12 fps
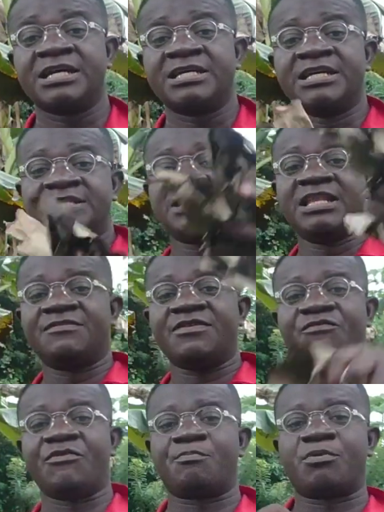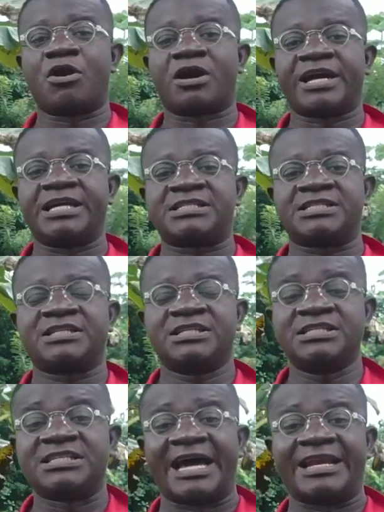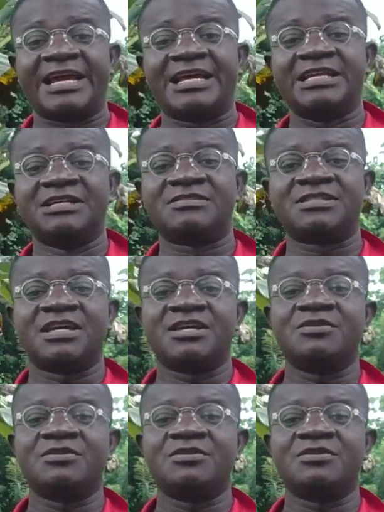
These leaves, if you pluck it, these are dead leaves,